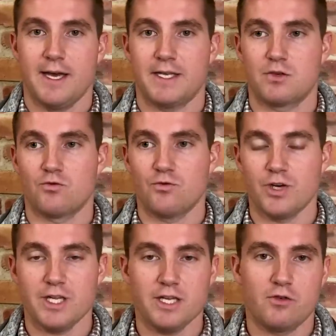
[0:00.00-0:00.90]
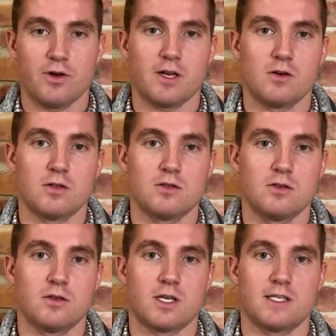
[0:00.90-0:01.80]
it's really critical
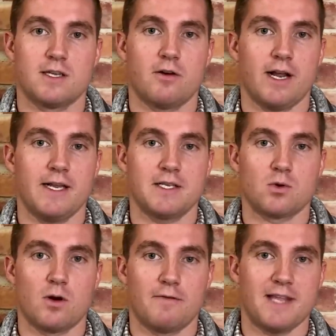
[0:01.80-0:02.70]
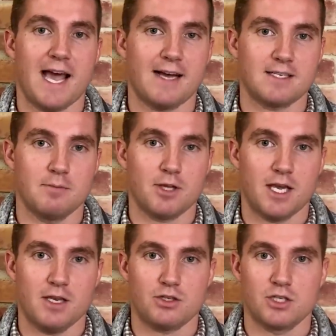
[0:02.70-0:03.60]
to consider any sort of tax
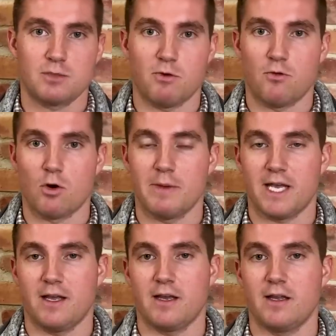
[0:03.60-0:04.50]
implications before making any